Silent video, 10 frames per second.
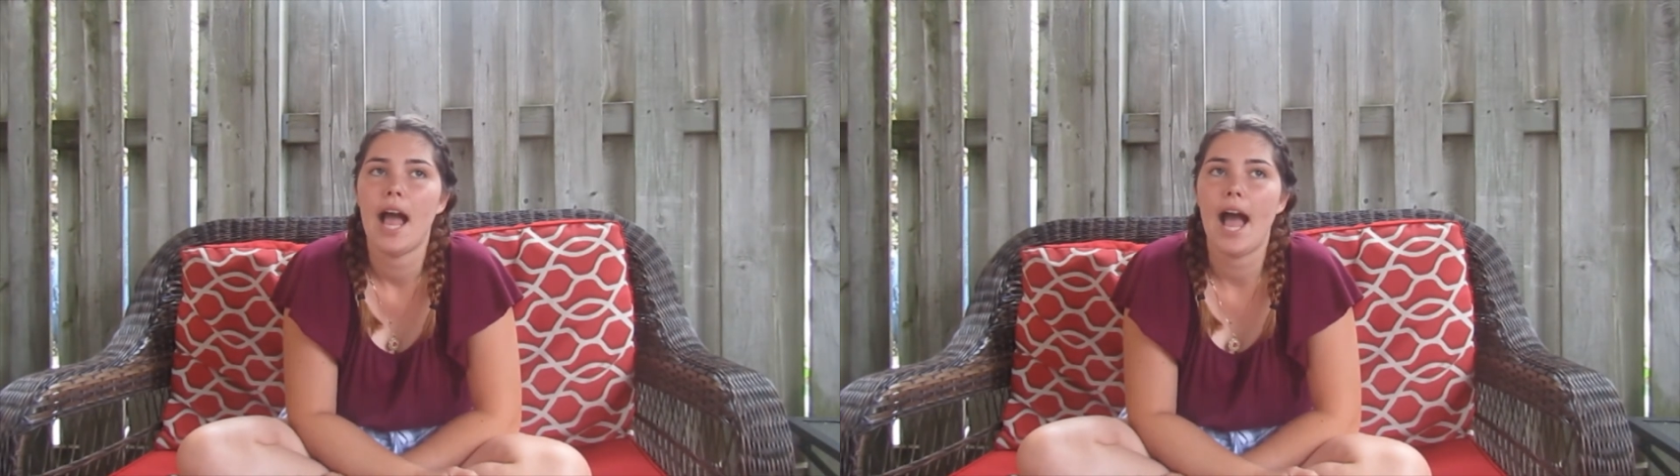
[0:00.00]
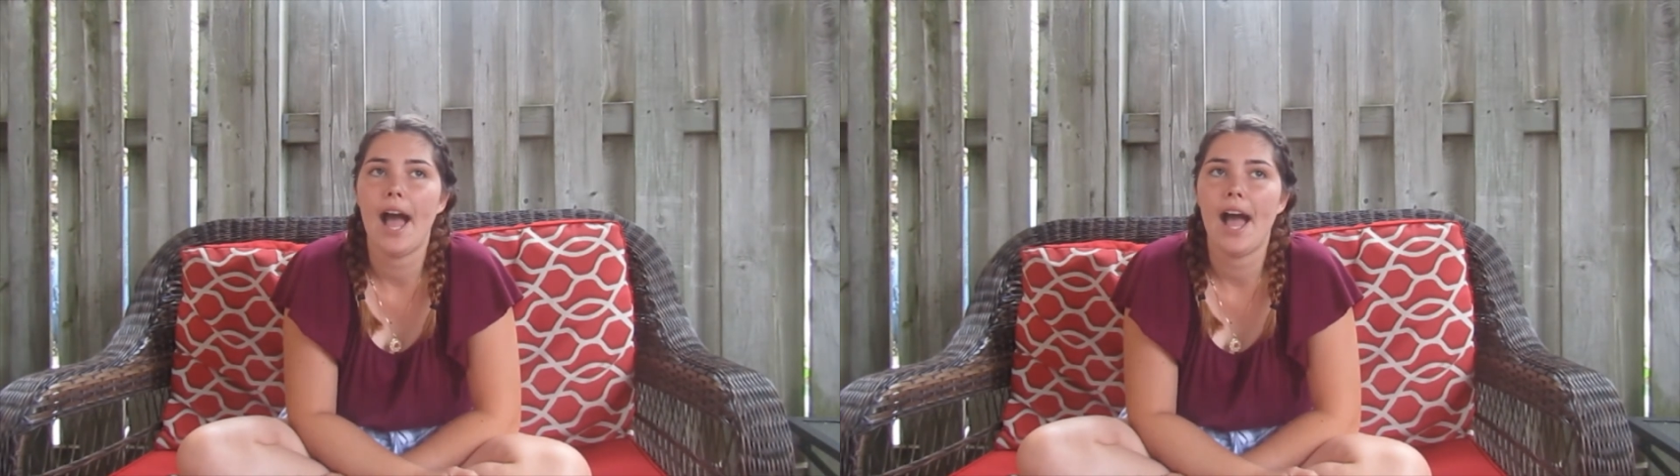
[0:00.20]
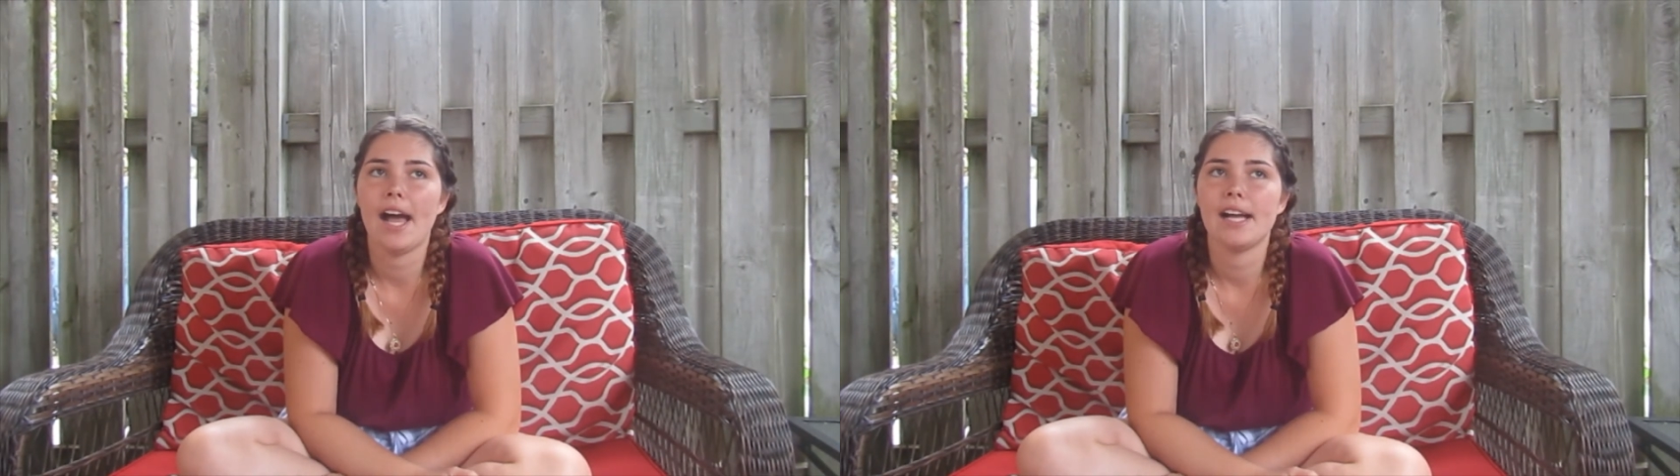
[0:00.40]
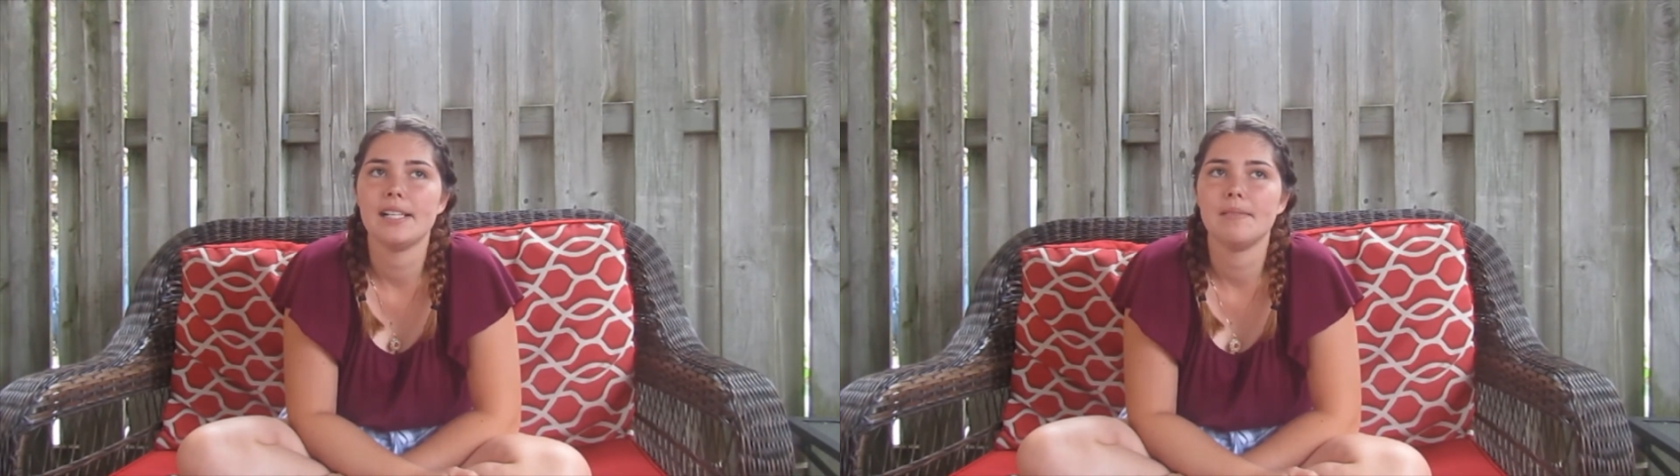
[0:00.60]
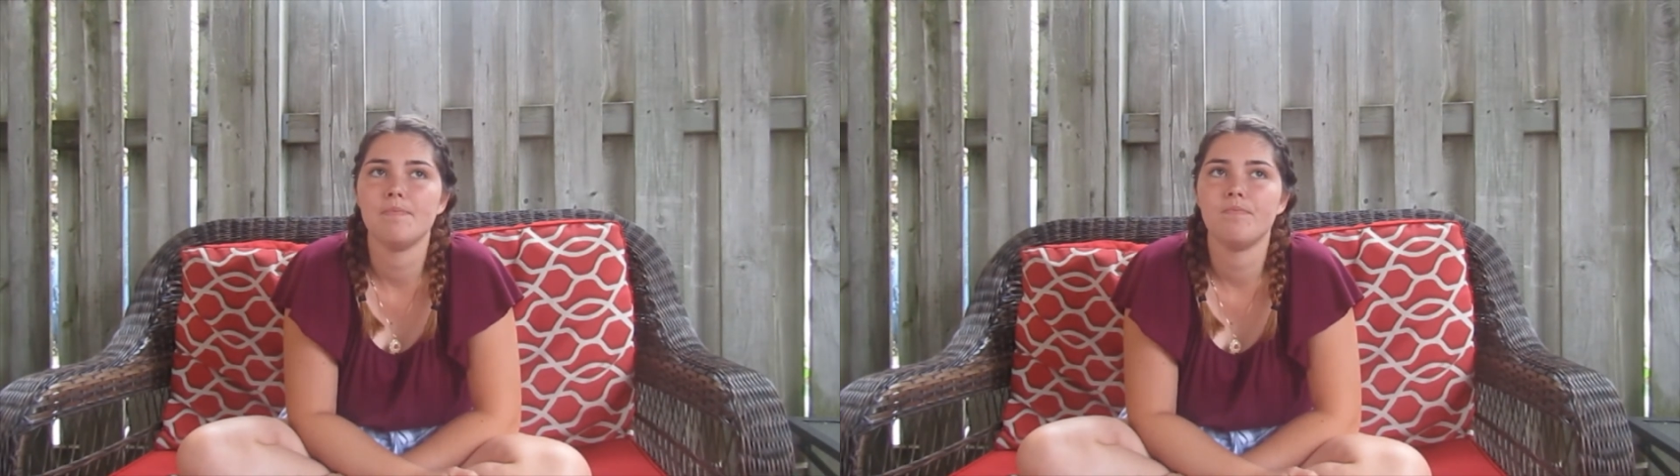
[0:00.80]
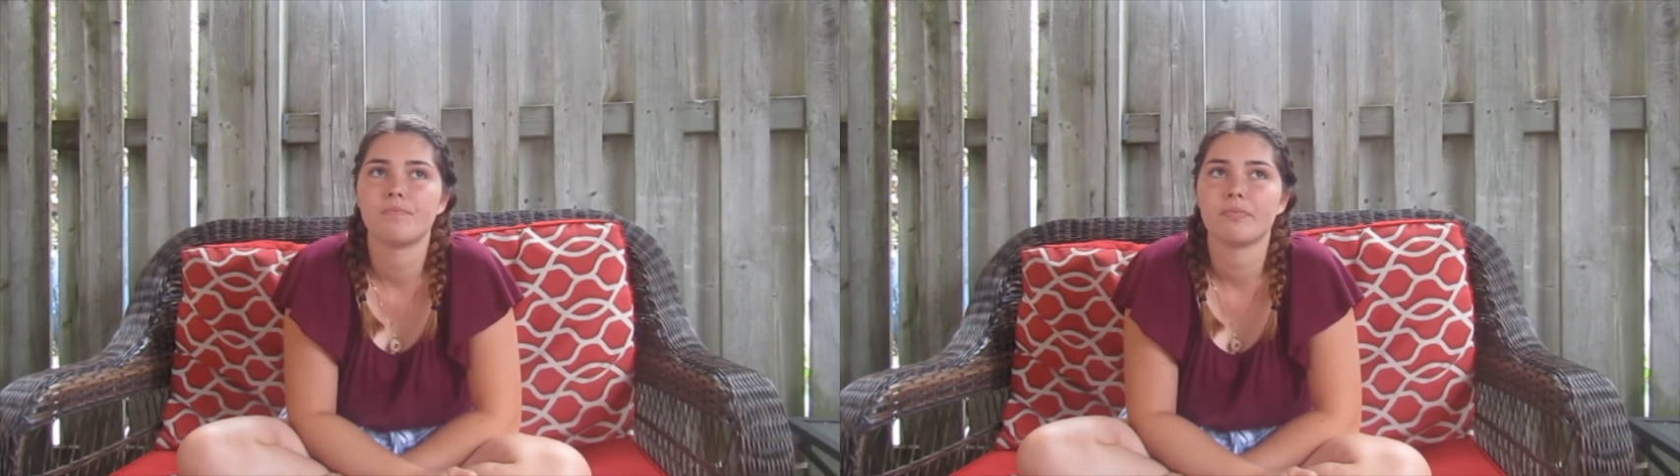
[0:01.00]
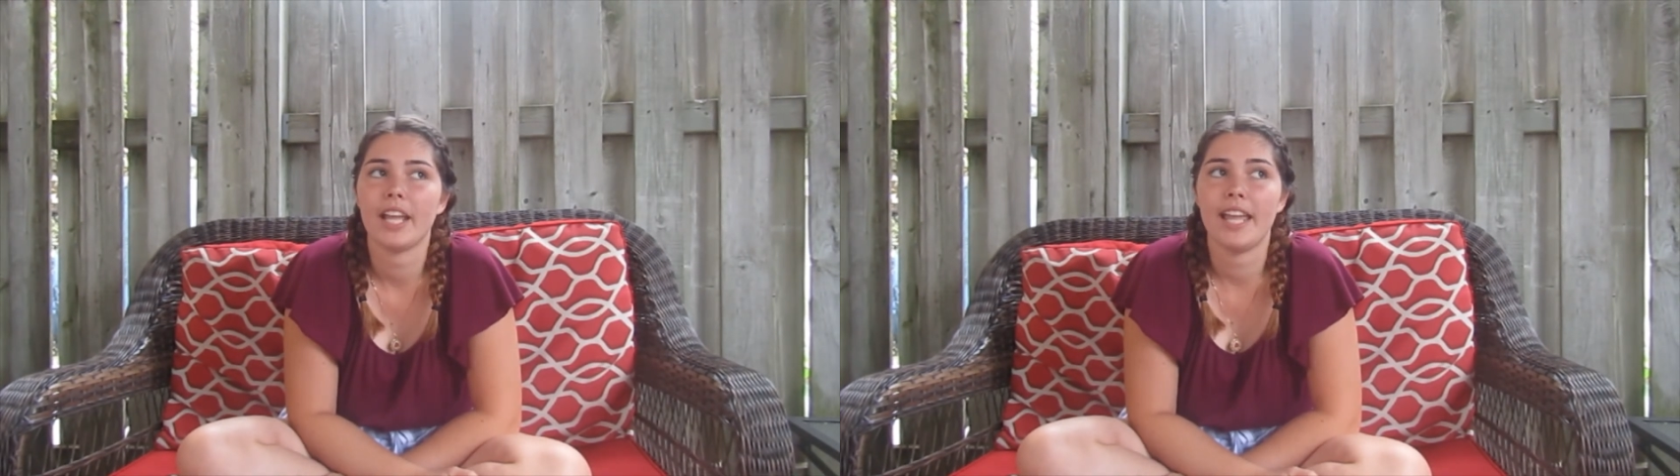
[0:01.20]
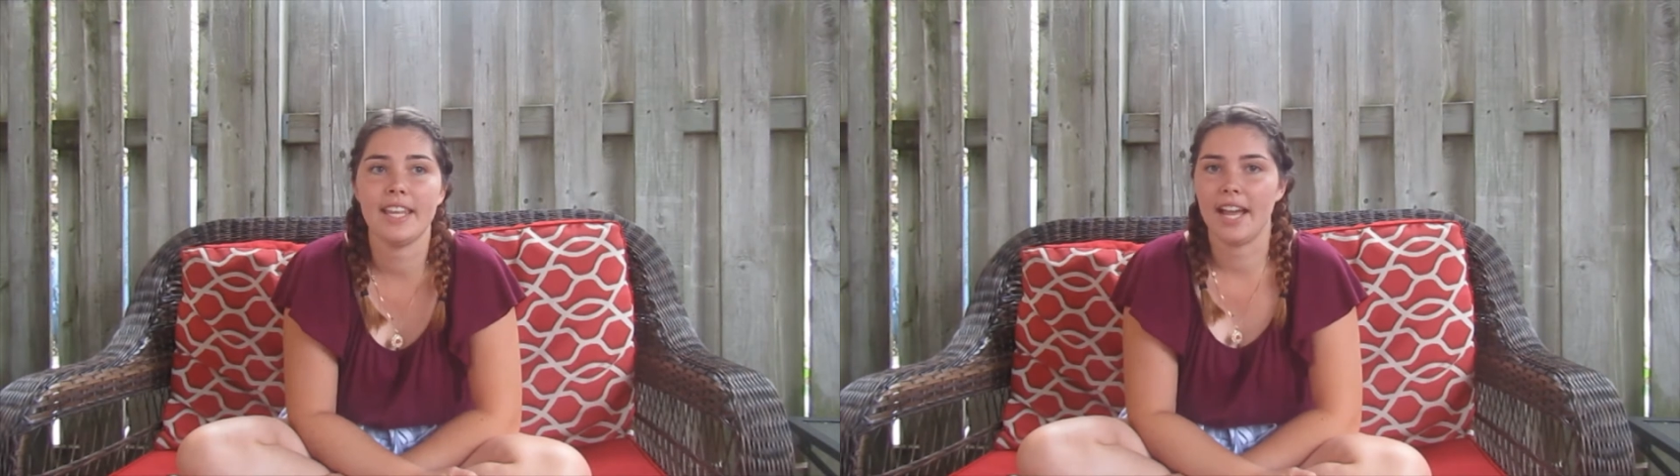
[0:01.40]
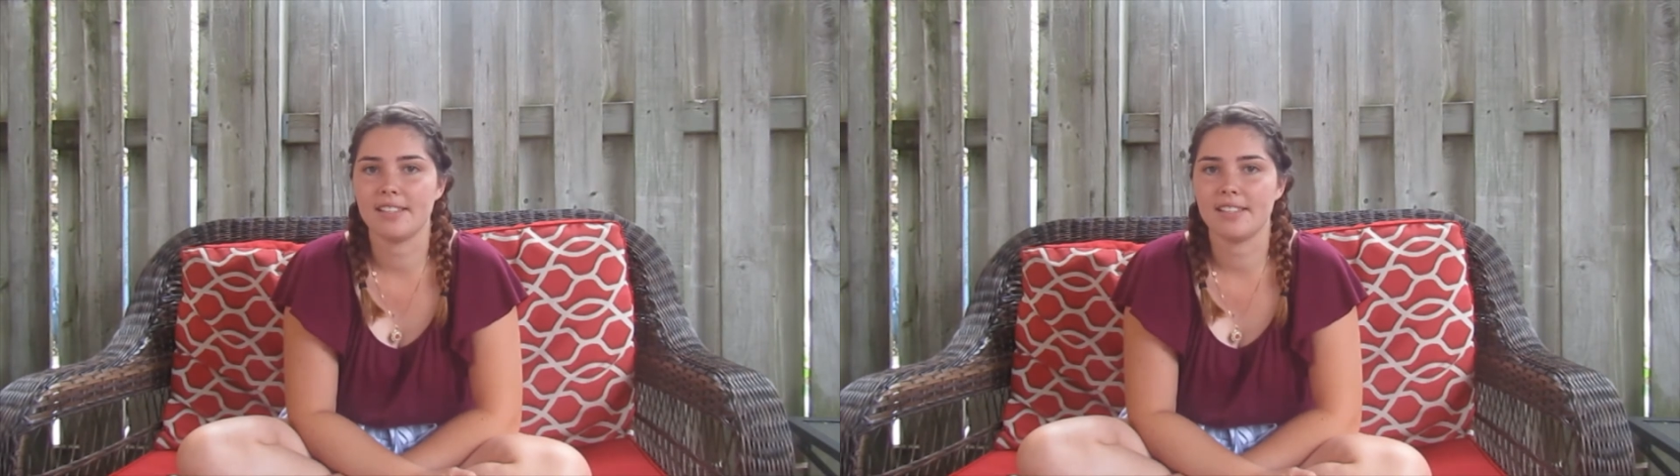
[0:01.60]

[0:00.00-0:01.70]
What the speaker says: And yeah,